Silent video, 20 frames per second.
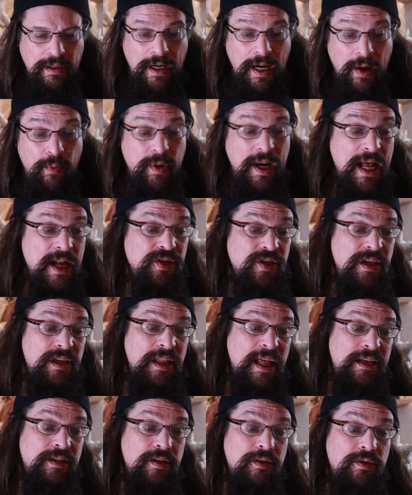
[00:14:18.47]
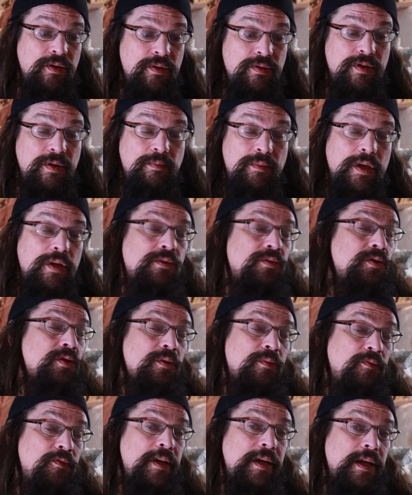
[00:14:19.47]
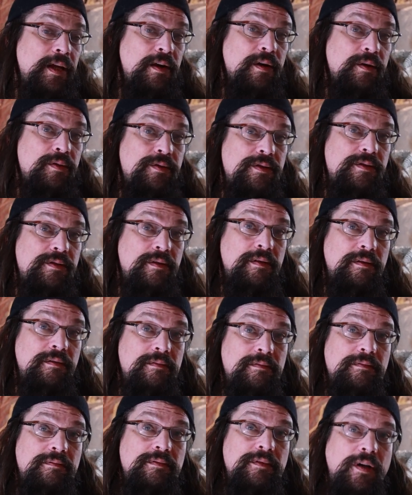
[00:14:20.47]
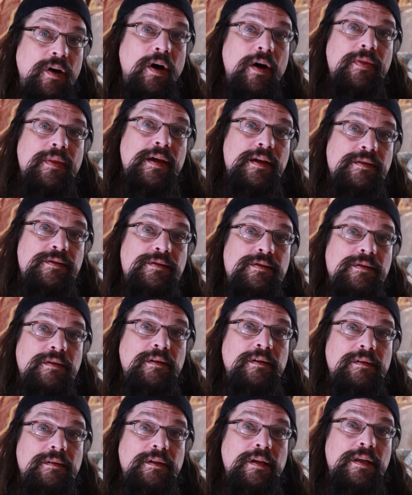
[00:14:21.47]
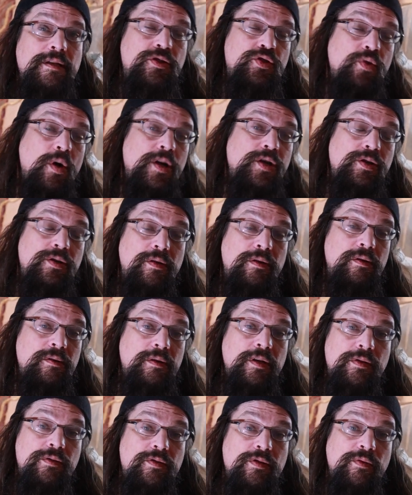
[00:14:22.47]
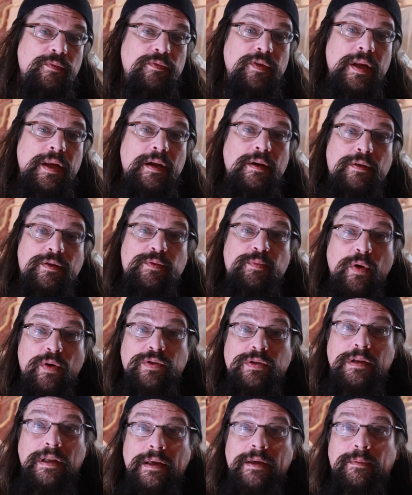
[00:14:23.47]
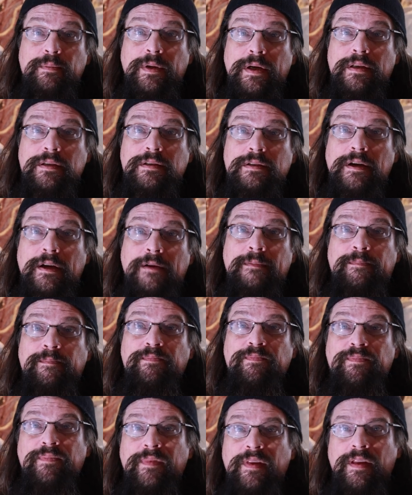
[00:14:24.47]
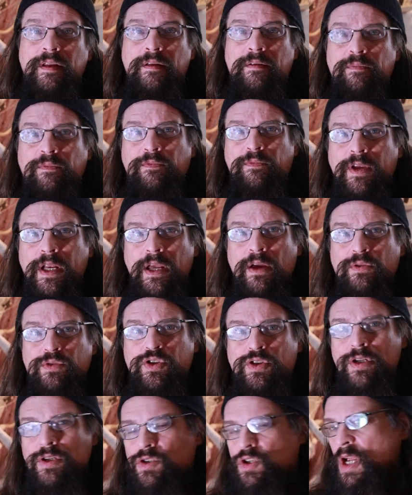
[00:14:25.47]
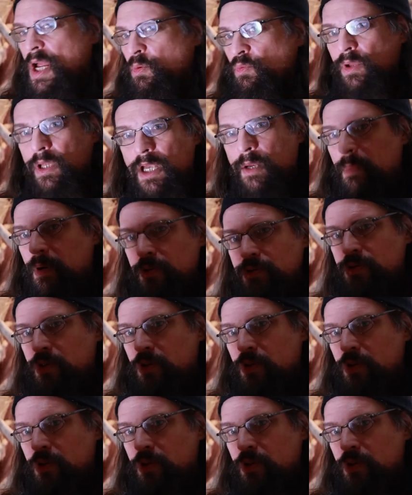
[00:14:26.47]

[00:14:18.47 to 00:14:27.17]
I would actually like to do some YouTube videos on this. Instructional YouTube videos mostly, but videos just generally about